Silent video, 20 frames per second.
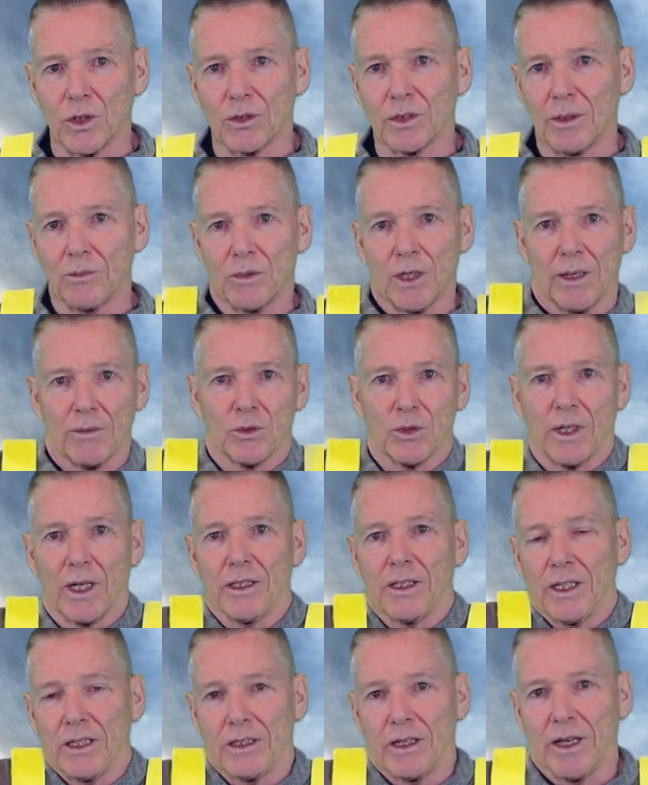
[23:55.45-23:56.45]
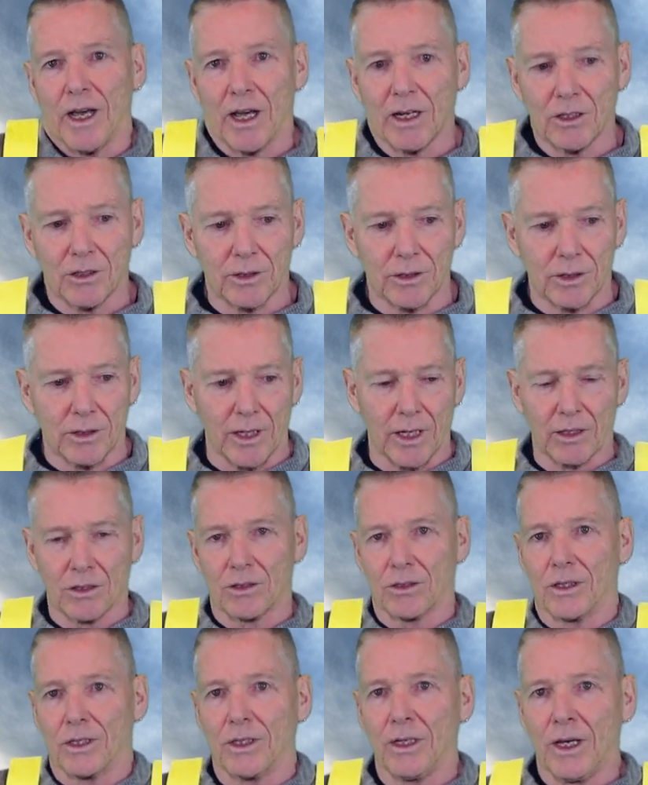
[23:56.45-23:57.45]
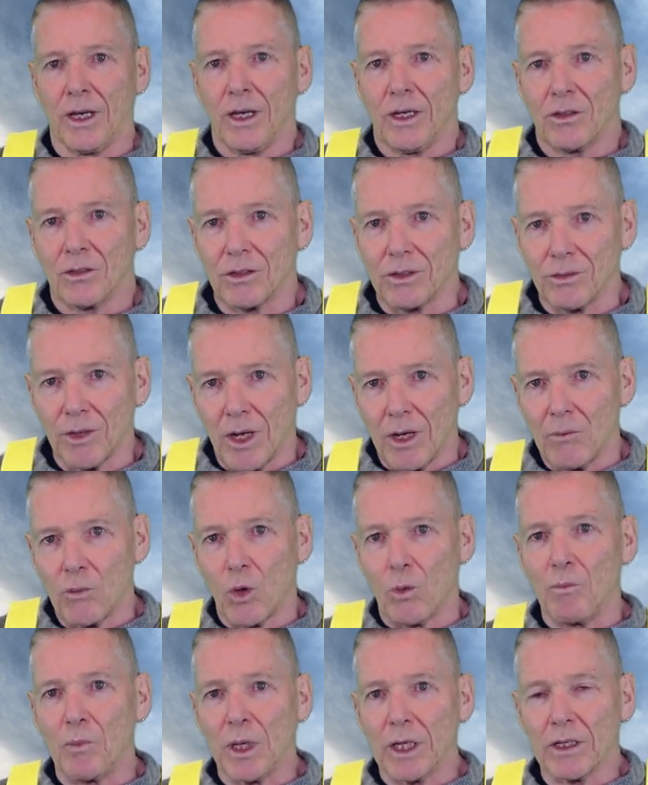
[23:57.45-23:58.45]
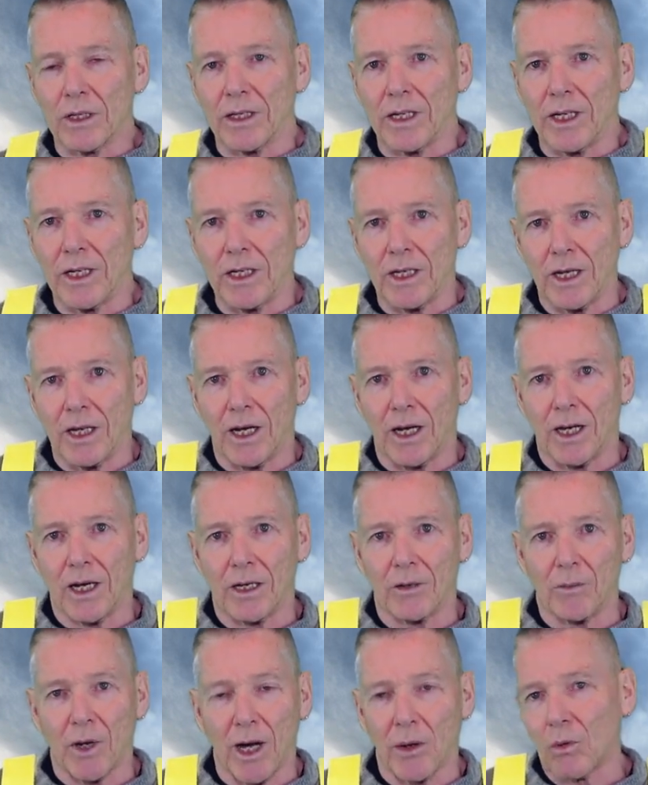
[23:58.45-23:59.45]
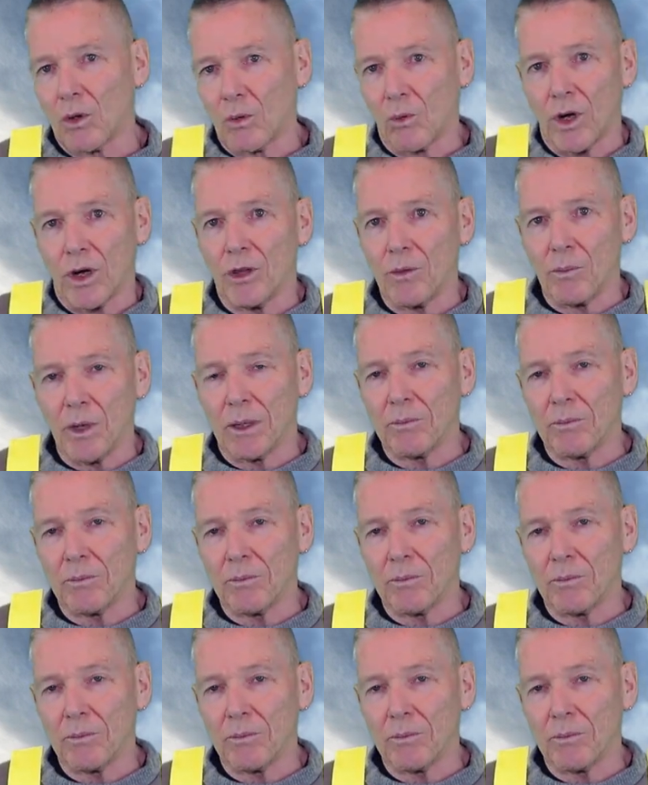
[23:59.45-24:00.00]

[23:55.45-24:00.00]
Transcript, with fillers: So sometimes when I need the extra, extra sort of mobility, um, I will wear the